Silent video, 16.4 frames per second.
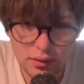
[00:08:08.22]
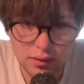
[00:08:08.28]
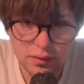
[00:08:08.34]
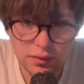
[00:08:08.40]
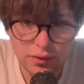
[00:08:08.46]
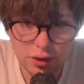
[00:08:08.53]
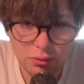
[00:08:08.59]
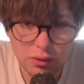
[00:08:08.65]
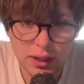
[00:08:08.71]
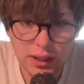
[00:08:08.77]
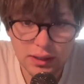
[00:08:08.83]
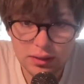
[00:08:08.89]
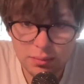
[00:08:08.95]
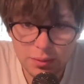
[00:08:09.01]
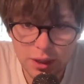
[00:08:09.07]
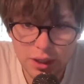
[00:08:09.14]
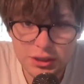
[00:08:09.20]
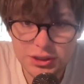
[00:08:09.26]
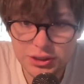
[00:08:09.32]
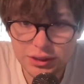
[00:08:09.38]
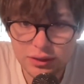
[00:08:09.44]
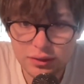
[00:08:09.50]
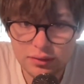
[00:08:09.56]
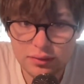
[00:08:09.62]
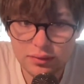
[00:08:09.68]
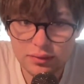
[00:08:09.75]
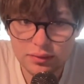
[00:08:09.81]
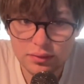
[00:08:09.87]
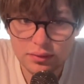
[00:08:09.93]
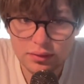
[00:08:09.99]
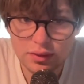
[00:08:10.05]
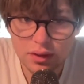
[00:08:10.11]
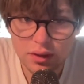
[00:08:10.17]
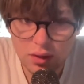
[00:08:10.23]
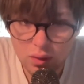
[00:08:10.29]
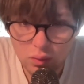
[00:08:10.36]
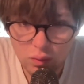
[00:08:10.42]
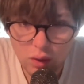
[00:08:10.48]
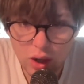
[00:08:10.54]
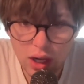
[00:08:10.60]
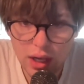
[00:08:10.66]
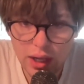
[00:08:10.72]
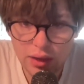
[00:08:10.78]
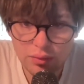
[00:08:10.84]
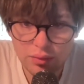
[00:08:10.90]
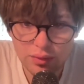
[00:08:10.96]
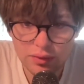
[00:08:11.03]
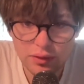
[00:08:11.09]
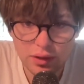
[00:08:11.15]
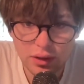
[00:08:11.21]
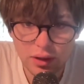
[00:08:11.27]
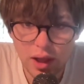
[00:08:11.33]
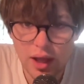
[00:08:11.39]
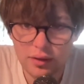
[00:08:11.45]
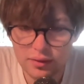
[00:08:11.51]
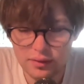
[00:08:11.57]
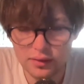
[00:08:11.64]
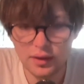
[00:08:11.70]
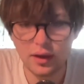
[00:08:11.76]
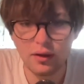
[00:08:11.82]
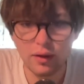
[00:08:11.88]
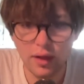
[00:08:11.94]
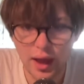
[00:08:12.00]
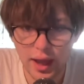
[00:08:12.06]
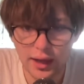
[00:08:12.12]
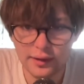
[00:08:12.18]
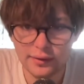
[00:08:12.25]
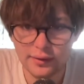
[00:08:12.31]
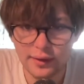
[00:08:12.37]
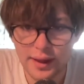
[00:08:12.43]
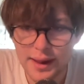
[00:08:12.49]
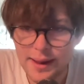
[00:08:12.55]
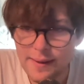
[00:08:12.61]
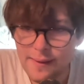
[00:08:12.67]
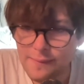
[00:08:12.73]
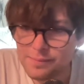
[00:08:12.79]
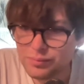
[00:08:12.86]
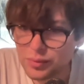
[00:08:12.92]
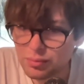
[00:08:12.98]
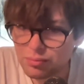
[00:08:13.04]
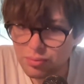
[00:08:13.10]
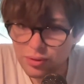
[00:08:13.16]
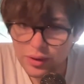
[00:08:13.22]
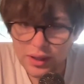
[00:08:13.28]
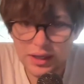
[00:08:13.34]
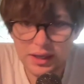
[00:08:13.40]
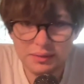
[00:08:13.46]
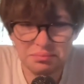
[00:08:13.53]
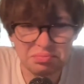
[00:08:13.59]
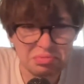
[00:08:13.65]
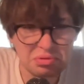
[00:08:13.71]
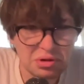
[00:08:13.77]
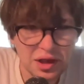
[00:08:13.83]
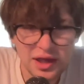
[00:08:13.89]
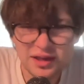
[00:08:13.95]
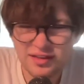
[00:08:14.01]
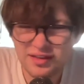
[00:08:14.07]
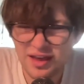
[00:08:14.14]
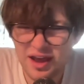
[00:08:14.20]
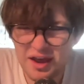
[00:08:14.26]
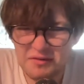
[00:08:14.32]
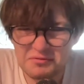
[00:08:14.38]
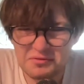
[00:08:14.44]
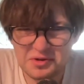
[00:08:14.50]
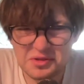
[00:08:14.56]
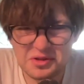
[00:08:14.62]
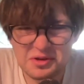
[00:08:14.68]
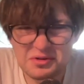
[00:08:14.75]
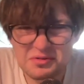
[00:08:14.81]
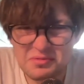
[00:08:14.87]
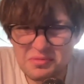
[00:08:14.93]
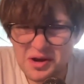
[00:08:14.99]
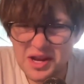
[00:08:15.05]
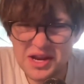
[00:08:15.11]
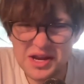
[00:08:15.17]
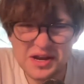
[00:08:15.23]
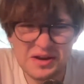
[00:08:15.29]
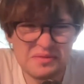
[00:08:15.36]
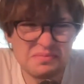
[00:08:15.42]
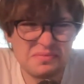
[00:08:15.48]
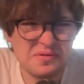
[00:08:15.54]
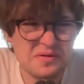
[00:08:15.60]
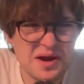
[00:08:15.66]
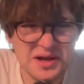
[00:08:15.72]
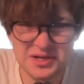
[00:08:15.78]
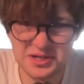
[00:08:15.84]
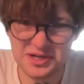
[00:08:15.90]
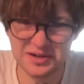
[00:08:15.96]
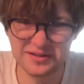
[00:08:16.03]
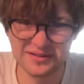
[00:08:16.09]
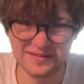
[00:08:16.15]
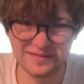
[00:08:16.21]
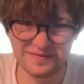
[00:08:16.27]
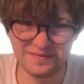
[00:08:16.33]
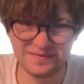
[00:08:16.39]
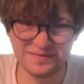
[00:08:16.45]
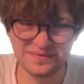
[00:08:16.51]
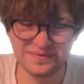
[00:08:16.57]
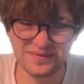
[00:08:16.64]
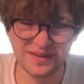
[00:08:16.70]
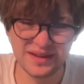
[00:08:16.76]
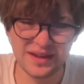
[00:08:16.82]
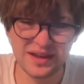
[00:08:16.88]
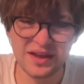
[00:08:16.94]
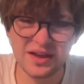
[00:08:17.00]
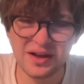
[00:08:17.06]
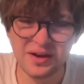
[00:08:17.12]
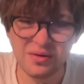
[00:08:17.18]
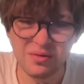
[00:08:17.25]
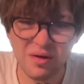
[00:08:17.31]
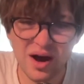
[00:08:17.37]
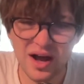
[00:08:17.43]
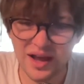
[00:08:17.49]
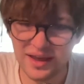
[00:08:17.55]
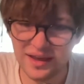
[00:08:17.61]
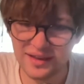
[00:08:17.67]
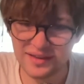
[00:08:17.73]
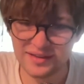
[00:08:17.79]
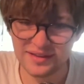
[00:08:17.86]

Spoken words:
The Great Depression. Why was the Glass-Steagall Act put in place after the Great Depression? Why?